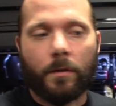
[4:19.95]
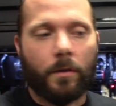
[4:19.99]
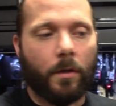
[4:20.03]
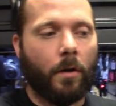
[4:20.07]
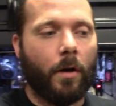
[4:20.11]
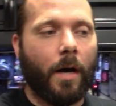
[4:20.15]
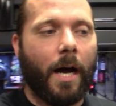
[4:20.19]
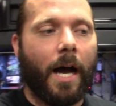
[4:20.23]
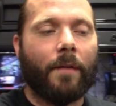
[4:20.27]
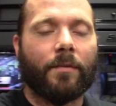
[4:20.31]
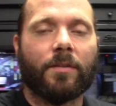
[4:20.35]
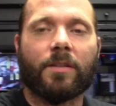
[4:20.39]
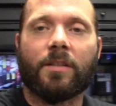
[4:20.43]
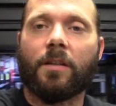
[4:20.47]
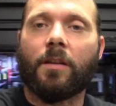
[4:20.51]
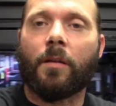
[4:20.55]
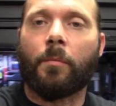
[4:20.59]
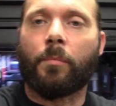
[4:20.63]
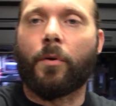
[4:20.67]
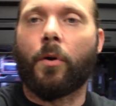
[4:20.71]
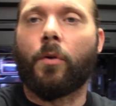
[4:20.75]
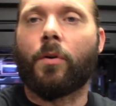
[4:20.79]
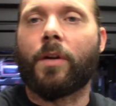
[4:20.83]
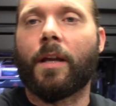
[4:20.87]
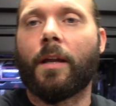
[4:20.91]
You know, obviously the
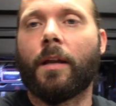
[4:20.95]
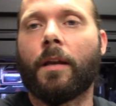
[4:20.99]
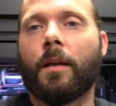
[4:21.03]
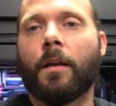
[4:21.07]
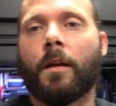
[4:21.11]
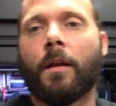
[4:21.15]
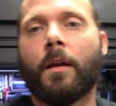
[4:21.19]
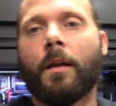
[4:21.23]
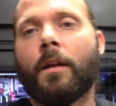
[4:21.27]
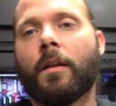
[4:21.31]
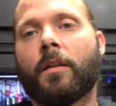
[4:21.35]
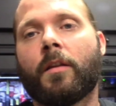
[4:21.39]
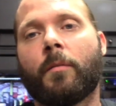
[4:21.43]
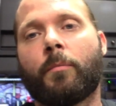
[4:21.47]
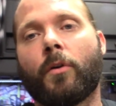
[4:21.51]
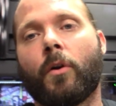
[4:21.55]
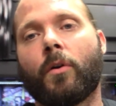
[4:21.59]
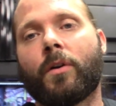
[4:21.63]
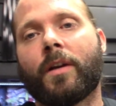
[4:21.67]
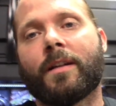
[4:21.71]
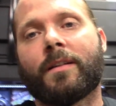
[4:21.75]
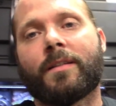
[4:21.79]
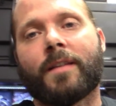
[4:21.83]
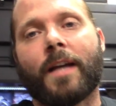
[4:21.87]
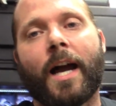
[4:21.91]

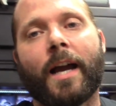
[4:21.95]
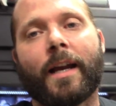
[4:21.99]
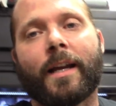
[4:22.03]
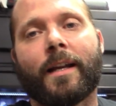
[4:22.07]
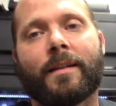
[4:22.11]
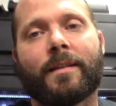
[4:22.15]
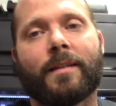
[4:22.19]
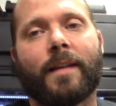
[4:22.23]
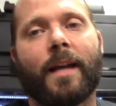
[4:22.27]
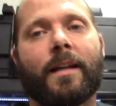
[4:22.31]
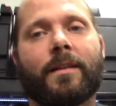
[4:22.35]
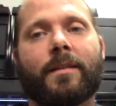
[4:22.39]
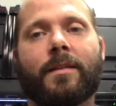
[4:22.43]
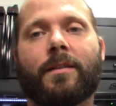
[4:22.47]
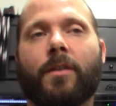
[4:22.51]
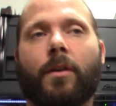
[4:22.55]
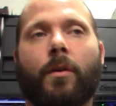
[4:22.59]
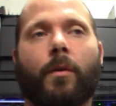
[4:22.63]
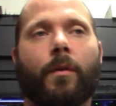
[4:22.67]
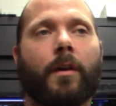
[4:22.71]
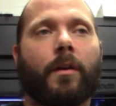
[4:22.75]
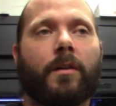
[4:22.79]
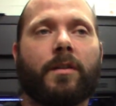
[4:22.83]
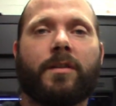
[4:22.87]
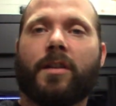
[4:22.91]
broken socket sets, you
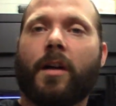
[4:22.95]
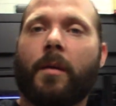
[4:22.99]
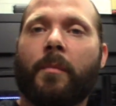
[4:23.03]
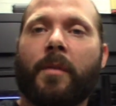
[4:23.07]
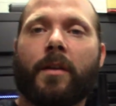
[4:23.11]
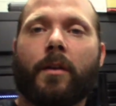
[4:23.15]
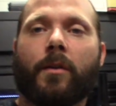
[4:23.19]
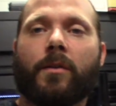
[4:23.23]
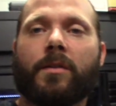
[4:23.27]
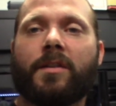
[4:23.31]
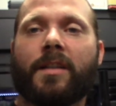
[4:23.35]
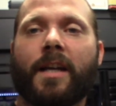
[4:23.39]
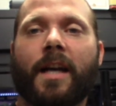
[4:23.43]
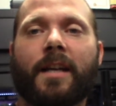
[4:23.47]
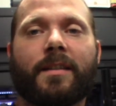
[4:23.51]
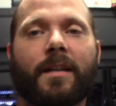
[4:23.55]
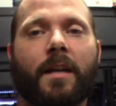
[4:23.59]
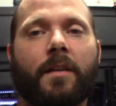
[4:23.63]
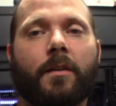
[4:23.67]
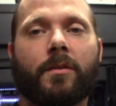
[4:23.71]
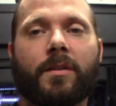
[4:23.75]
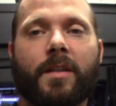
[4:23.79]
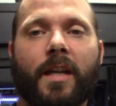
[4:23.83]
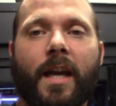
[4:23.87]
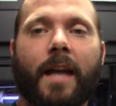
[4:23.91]
know, there's some in those sets on
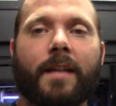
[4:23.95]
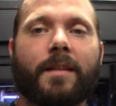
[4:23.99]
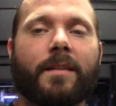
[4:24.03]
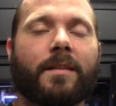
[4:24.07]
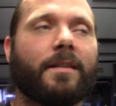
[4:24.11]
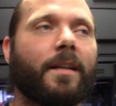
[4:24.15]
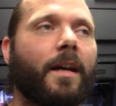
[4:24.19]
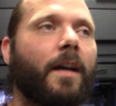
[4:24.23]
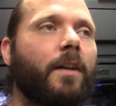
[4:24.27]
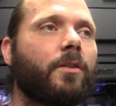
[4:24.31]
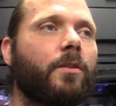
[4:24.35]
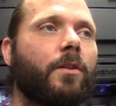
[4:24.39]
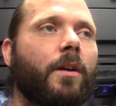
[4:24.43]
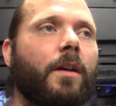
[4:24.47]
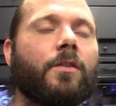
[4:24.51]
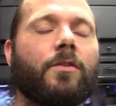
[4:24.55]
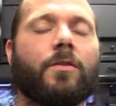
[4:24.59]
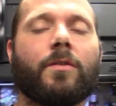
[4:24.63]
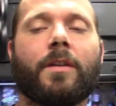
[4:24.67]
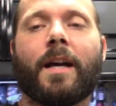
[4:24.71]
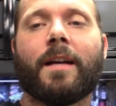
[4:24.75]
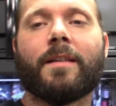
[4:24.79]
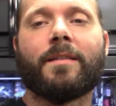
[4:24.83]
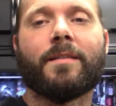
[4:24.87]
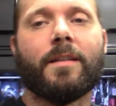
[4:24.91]
those Hanson style trays. You
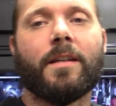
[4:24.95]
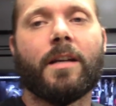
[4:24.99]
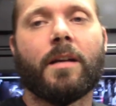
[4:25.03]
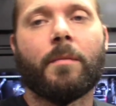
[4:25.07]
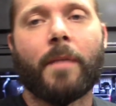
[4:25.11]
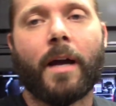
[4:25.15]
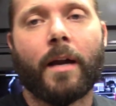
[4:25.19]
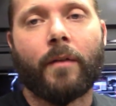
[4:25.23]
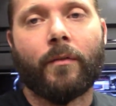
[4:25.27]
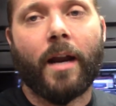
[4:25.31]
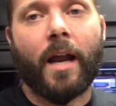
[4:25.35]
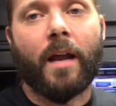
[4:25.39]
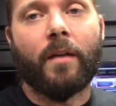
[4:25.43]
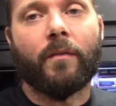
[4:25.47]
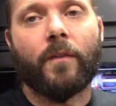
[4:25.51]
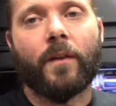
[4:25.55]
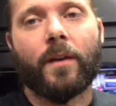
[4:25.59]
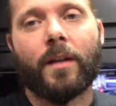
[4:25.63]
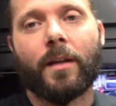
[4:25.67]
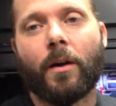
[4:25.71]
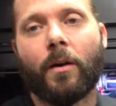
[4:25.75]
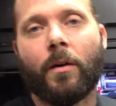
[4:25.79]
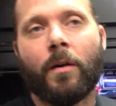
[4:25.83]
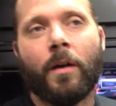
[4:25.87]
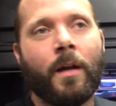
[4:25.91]
guys seen it in my RAND
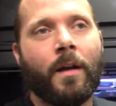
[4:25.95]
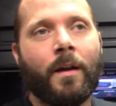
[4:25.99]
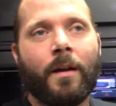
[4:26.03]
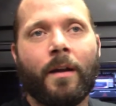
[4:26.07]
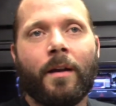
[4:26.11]
video.